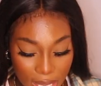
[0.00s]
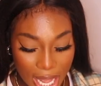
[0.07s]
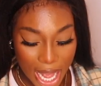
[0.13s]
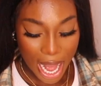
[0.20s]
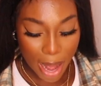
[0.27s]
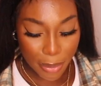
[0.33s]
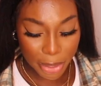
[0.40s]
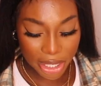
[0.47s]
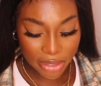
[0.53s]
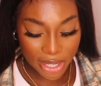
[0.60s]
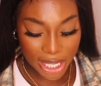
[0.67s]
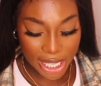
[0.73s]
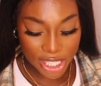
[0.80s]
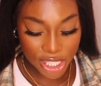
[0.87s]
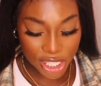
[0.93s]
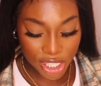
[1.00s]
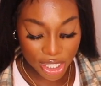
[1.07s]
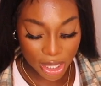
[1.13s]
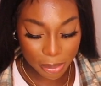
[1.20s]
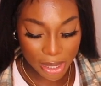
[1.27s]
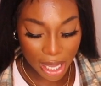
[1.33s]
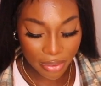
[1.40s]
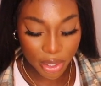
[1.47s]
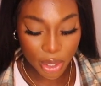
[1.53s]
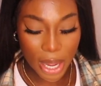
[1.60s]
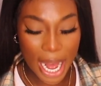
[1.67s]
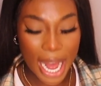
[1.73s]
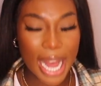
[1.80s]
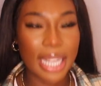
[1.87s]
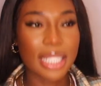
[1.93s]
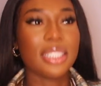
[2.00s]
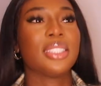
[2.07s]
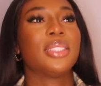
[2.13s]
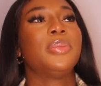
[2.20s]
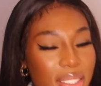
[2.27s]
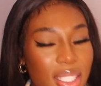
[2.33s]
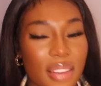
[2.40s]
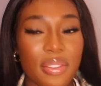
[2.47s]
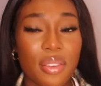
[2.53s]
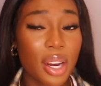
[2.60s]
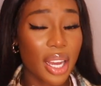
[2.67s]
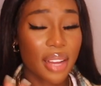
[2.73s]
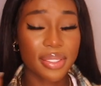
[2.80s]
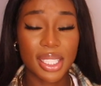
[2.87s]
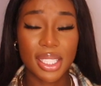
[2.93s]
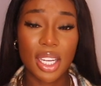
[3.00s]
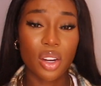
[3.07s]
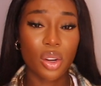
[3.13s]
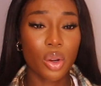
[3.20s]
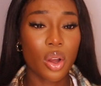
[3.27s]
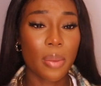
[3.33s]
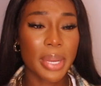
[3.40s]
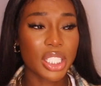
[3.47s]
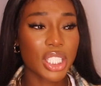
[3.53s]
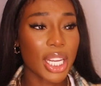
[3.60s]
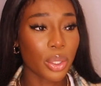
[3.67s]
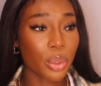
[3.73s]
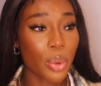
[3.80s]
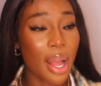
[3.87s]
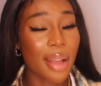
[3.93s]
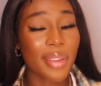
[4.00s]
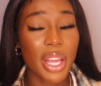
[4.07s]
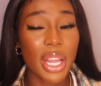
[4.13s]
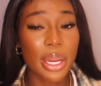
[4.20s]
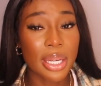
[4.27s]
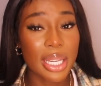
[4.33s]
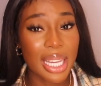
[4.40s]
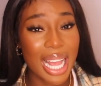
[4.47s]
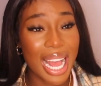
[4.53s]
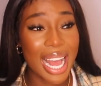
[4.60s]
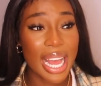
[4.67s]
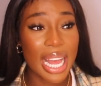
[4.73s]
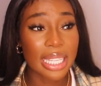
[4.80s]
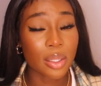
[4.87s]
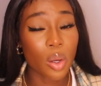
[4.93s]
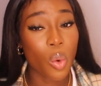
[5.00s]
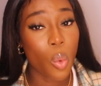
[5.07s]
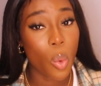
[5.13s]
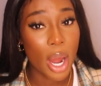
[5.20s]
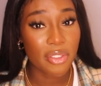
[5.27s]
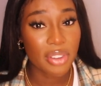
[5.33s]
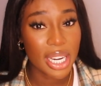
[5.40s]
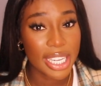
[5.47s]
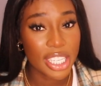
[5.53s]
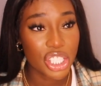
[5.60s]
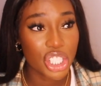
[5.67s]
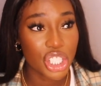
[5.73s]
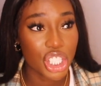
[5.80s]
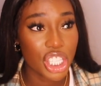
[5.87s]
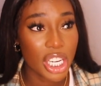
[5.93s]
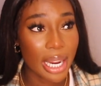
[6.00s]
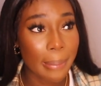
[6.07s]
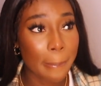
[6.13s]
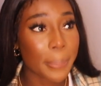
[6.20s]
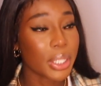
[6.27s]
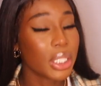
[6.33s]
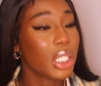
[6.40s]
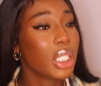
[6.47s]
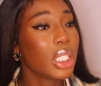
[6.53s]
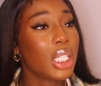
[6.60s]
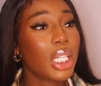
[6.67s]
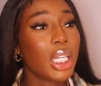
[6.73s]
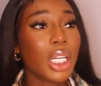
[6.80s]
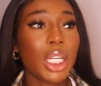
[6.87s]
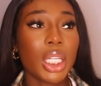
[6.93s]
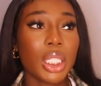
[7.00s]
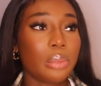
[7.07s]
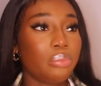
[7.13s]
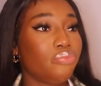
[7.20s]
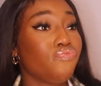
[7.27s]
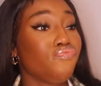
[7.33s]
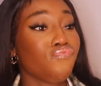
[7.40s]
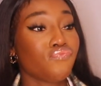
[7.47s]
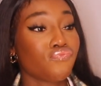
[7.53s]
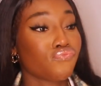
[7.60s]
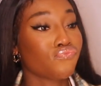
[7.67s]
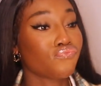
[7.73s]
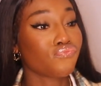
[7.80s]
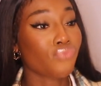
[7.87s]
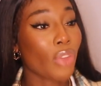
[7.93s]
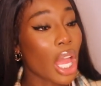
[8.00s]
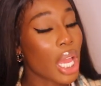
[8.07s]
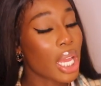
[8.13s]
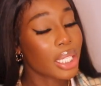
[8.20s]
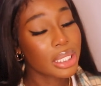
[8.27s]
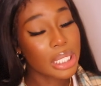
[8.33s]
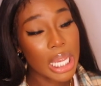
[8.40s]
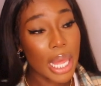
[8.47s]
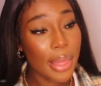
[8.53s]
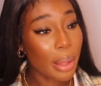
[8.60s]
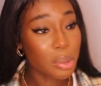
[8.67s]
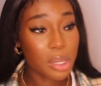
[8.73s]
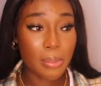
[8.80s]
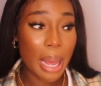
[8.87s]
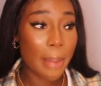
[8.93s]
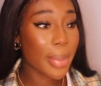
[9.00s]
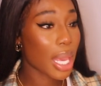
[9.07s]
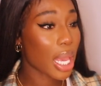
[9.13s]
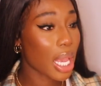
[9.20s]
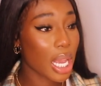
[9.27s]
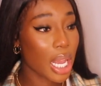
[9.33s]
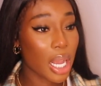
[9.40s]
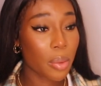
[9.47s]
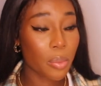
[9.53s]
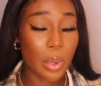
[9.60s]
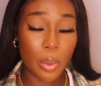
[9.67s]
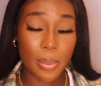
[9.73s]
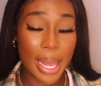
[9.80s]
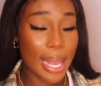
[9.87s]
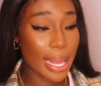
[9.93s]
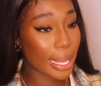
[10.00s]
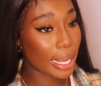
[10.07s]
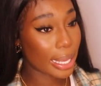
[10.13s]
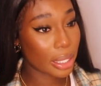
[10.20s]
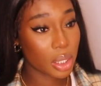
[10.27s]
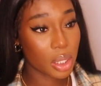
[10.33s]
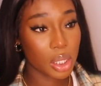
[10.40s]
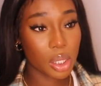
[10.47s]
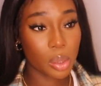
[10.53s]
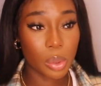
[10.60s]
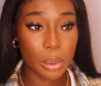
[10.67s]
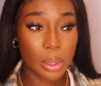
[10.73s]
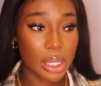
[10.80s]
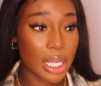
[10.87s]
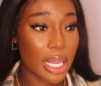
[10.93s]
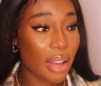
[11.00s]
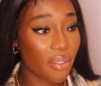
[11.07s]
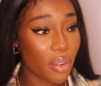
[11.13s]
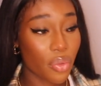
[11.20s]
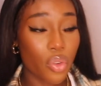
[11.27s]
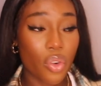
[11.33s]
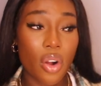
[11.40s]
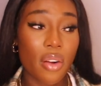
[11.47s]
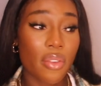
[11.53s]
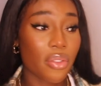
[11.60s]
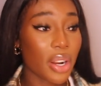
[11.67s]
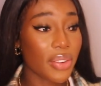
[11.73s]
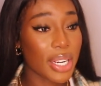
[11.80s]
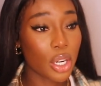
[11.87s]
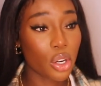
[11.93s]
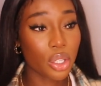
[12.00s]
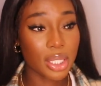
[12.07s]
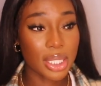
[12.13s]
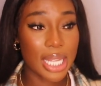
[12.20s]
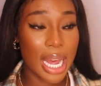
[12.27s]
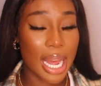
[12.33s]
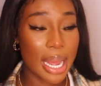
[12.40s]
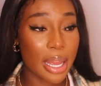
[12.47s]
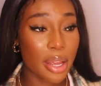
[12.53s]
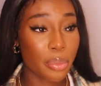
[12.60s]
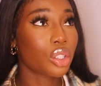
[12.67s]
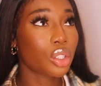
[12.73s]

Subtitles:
How many relationships have you had? I feel like I've said that a lot on my channel. I've only had one relationship. Yeah, that was my man, well, my ex. We was together for a very long time.